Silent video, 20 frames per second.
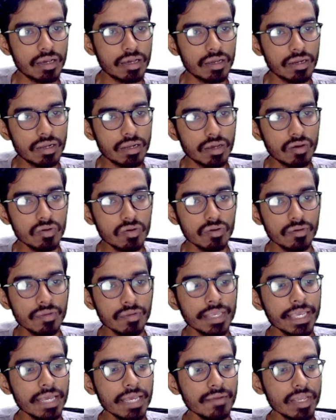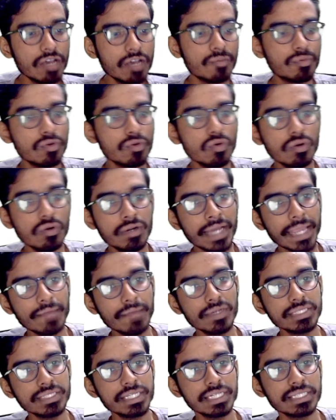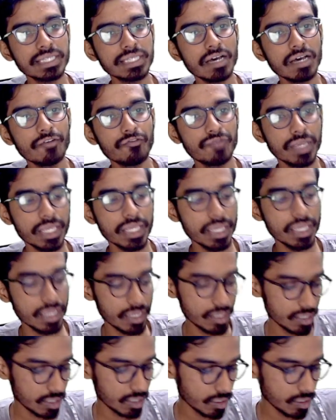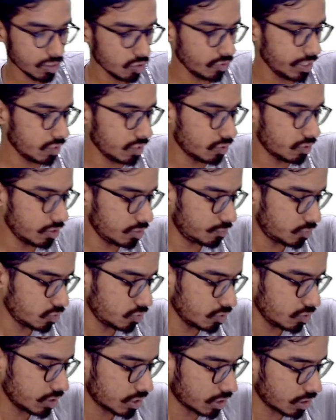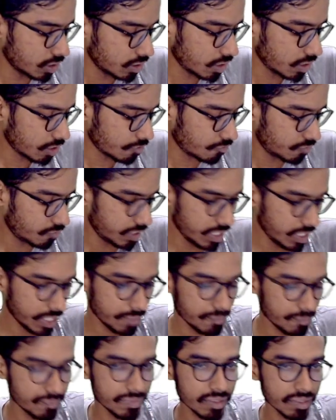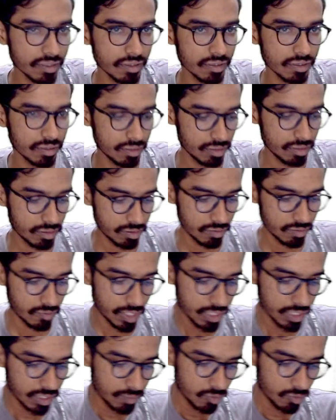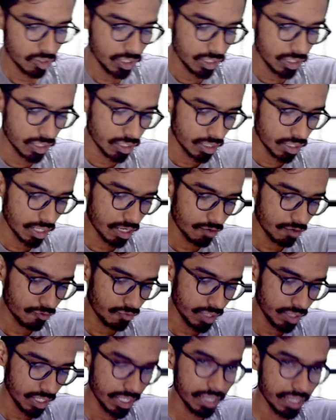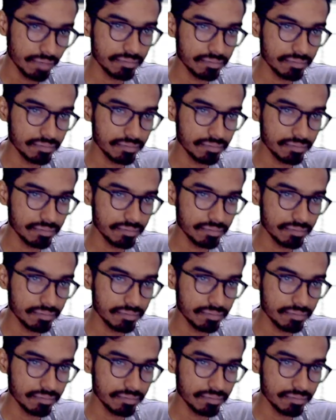Now here we have proved divergence of phi A. Now we are going to prove curl of phi A. What about curl of VA?